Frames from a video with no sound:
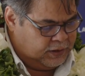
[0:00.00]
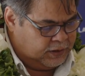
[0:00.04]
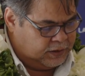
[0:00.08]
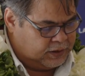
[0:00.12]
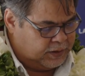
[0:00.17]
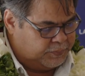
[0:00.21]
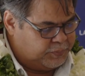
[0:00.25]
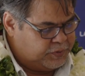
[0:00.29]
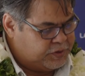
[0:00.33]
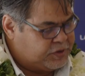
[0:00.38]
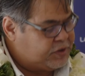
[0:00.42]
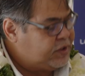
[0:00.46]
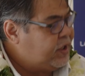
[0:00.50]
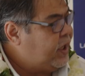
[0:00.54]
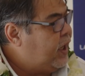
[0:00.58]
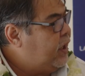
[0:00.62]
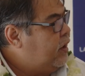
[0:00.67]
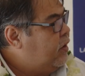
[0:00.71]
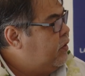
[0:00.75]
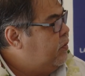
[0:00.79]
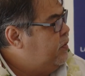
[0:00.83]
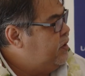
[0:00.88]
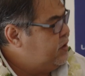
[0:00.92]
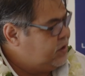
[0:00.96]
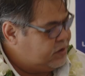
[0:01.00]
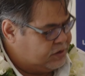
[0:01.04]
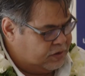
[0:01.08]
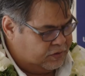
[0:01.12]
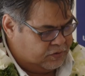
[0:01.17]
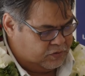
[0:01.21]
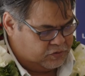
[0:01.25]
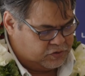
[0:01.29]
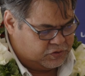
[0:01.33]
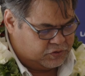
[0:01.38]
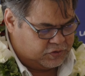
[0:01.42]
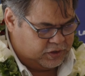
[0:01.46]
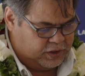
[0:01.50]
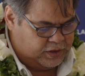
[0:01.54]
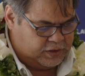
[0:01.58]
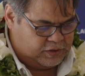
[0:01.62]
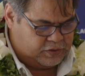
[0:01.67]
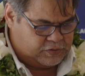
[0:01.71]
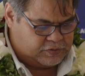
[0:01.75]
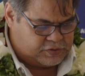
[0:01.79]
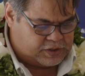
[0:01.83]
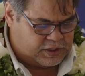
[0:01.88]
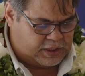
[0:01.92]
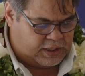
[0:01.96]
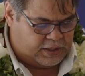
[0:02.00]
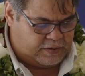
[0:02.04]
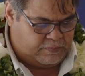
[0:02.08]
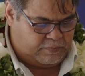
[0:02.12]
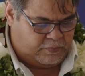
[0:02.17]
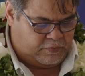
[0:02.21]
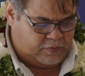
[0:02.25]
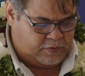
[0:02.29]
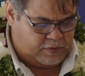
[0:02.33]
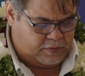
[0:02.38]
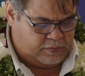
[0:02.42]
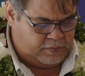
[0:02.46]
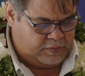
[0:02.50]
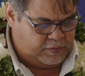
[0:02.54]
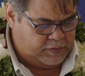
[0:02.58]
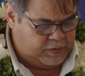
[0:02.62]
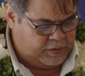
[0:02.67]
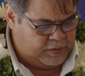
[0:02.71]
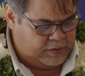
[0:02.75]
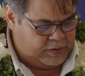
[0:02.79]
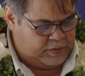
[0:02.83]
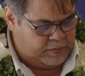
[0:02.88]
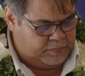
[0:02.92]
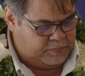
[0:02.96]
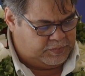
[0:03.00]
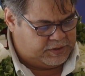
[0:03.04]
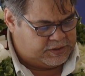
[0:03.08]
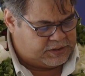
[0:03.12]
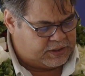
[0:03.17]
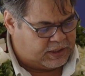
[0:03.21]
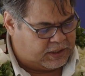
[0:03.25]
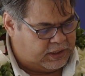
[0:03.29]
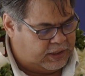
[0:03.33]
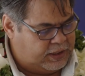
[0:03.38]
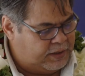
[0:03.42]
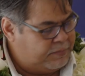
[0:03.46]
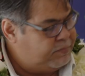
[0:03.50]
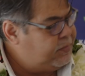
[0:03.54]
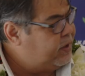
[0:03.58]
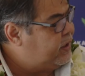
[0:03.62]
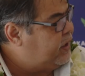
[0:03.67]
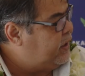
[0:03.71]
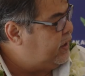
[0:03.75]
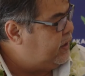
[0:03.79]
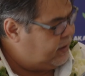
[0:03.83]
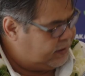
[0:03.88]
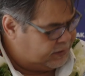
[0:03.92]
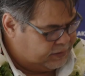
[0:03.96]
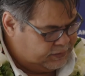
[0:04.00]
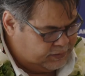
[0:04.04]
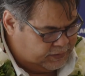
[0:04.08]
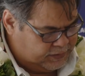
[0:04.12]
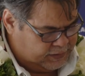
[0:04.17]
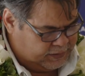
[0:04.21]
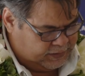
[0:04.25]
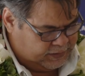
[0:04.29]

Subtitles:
Deputy High Commissioner Australia to Samoa, Ms. Claire McGeechan,